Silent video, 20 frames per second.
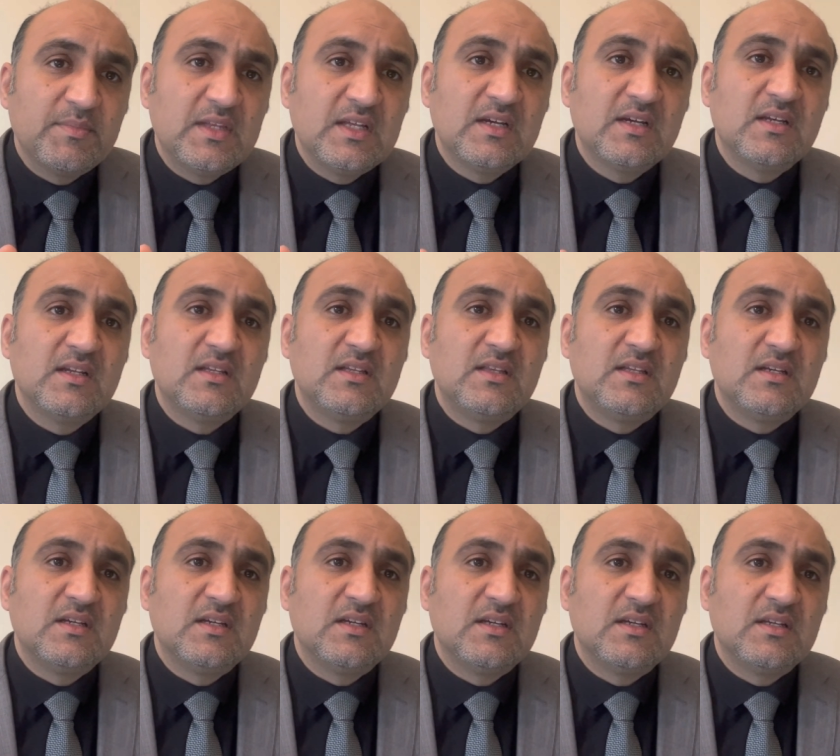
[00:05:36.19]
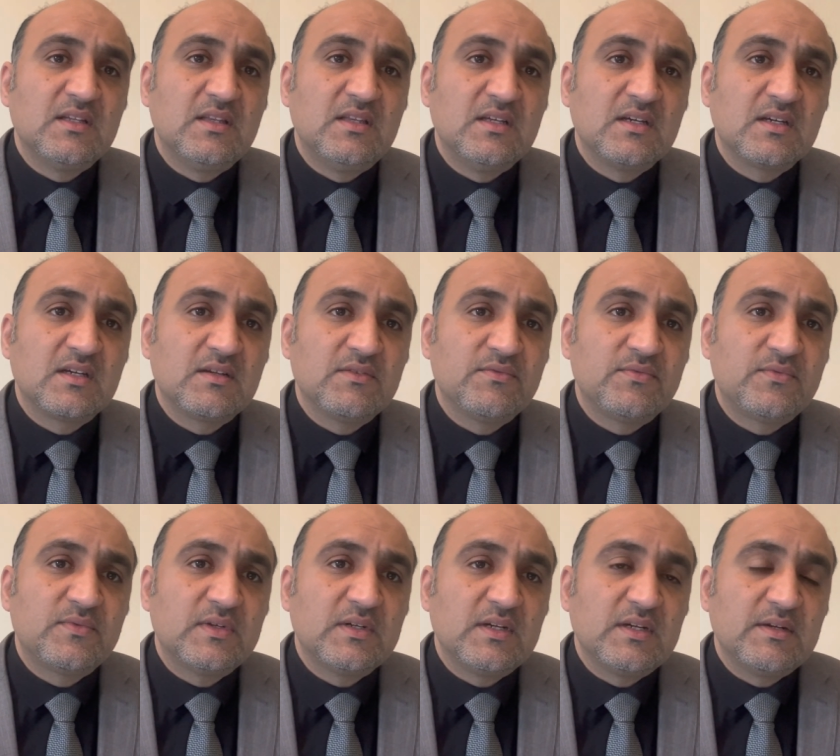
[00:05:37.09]
the
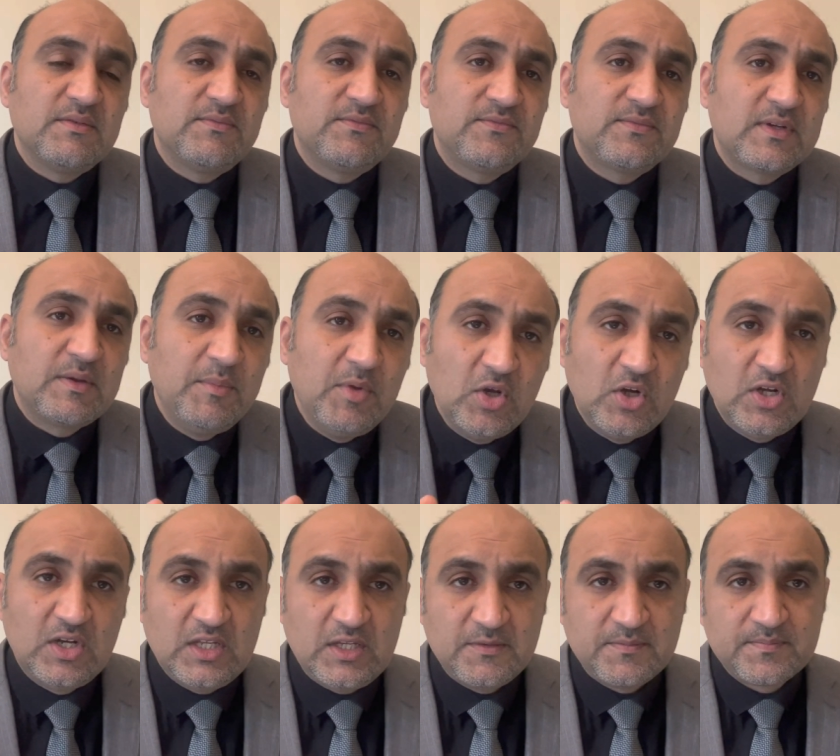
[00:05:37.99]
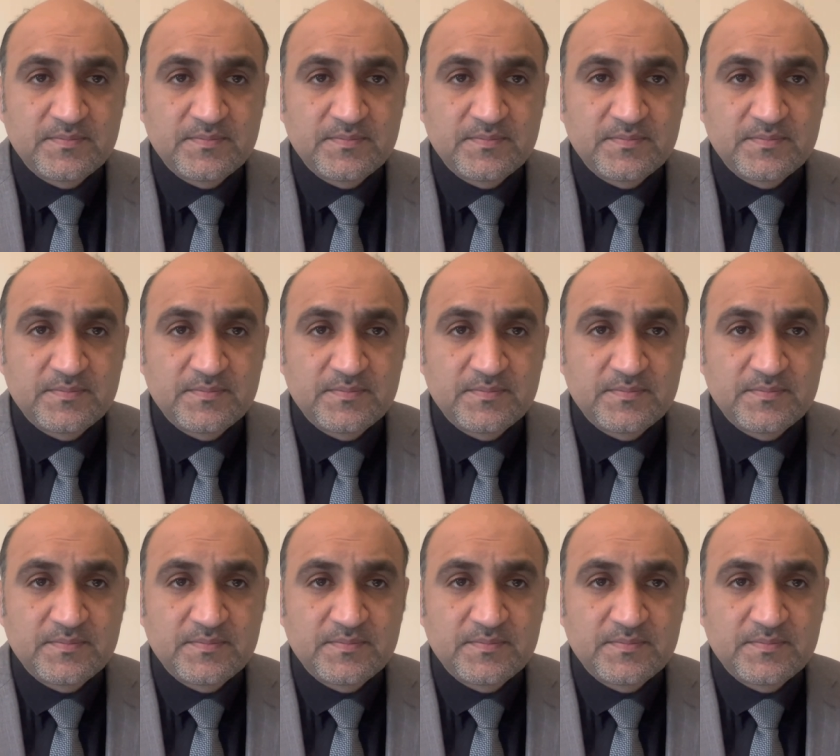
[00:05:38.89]
community